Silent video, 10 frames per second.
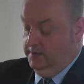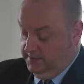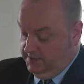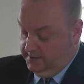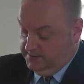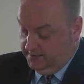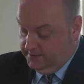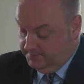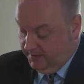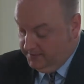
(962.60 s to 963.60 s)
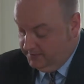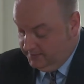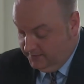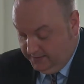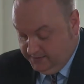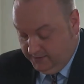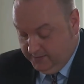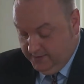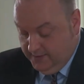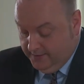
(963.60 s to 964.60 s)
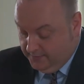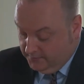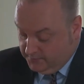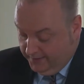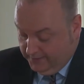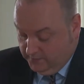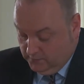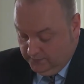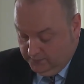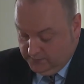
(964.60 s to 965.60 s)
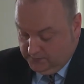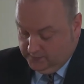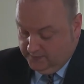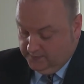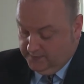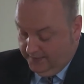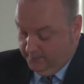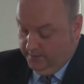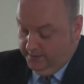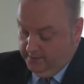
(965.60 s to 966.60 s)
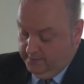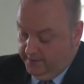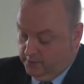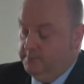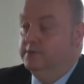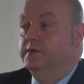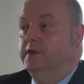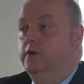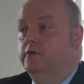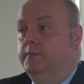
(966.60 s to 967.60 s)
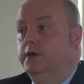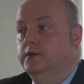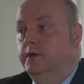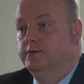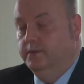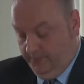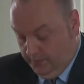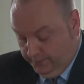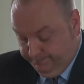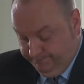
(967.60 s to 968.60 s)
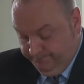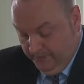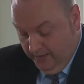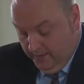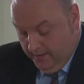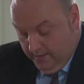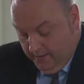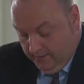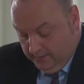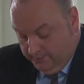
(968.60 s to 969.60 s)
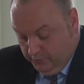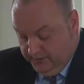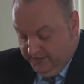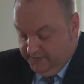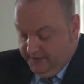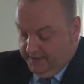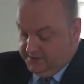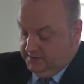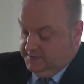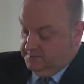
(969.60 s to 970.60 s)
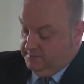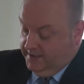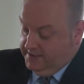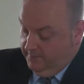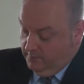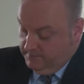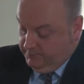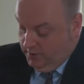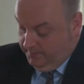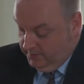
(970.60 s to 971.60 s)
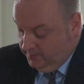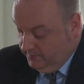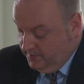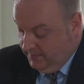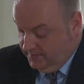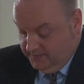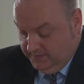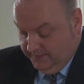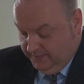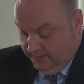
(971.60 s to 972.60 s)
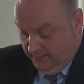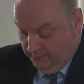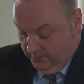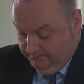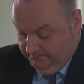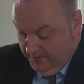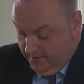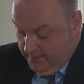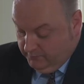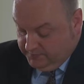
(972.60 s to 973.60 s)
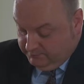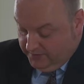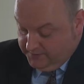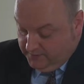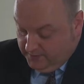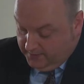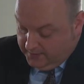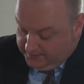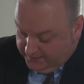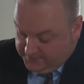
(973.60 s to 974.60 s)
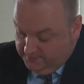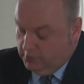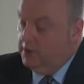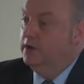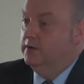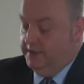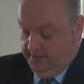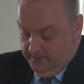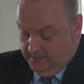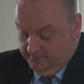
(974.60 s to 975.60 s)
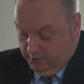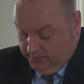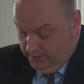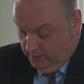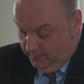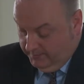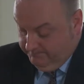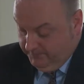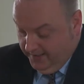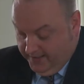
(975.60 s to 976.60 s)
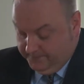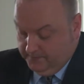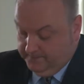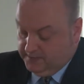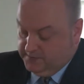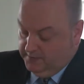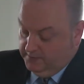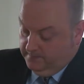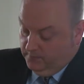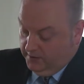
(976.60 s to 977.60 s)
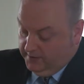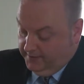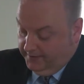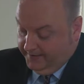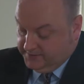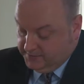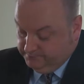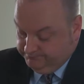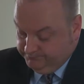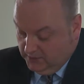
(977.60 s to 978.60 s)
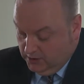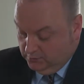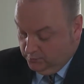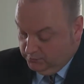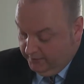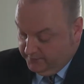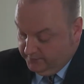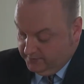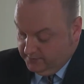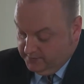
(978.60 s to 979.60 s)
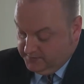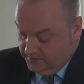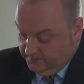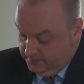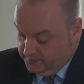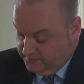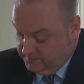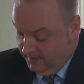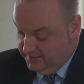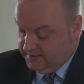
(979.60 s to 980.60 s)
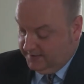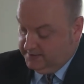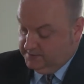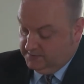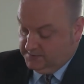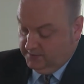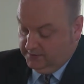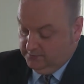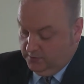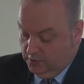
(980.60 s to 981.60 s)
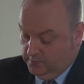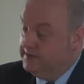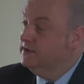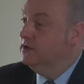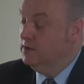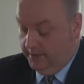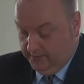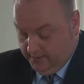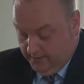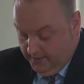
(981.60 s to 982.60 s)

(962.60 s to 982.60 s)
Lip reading: independent Indonesia, the Australians saw this issue as another one that could be resolved by UN referral. Liberal internationalism had never been popular with the Menzies-led government, which placed a lesser priority upon the UN. After victory in the 1949 election, Cold War rhetoric and self-interest maintained an Australian role within the UN,